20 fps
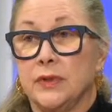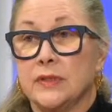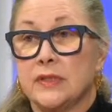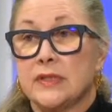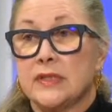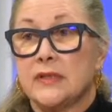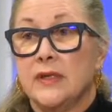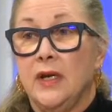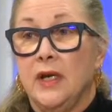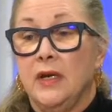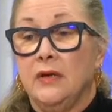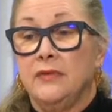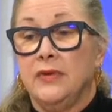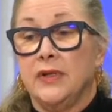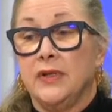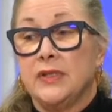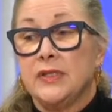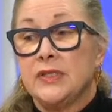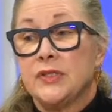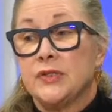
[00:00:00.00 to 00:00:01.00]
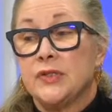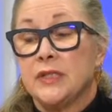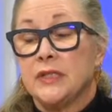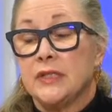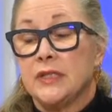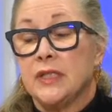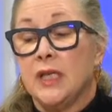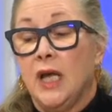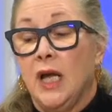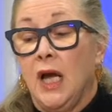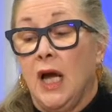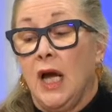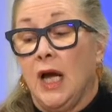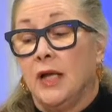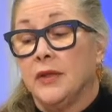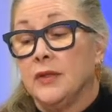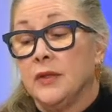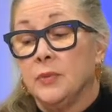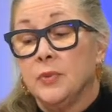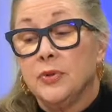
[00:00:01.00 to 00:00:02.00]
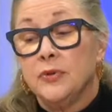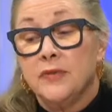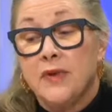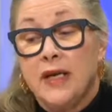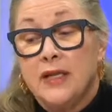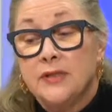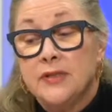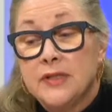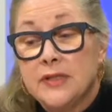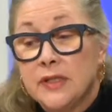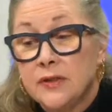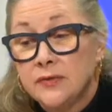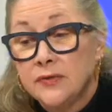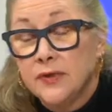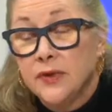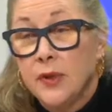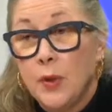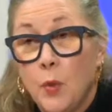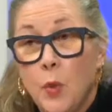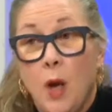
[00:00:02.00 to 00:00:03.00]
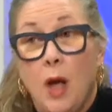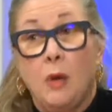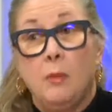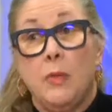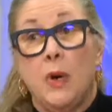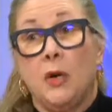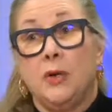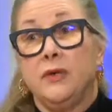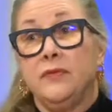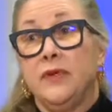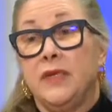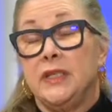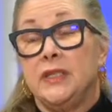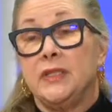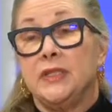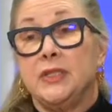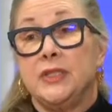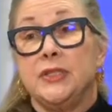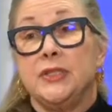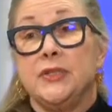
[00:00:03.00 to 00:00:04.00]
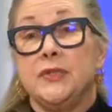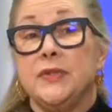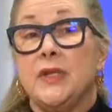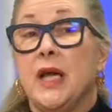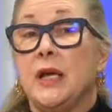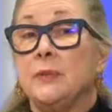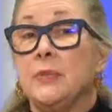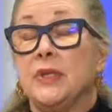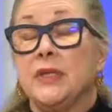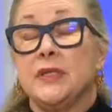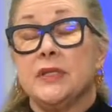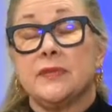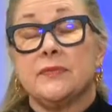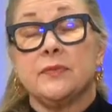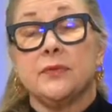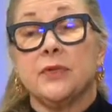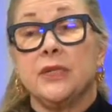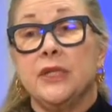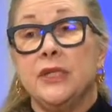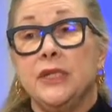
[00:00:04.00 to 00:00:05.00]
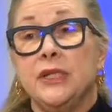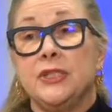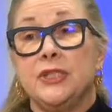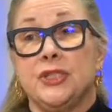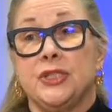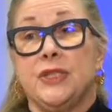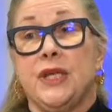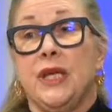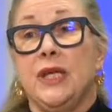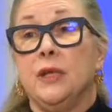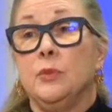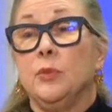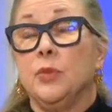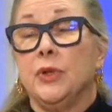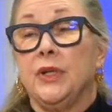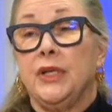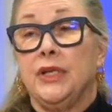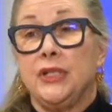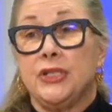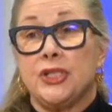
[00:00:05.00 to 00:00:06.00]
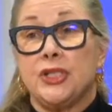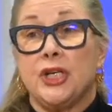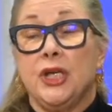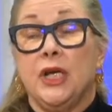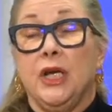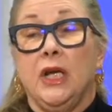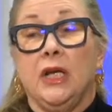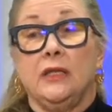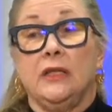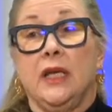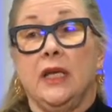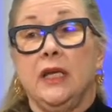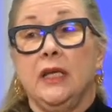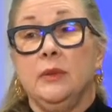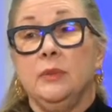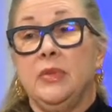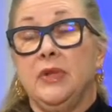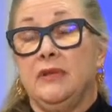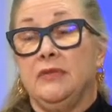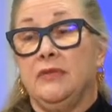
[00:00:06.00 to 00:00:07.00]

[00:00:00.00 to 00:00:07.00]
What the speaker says: That's very strict, and the providers are very well motivated to do that because for each data breach, they can be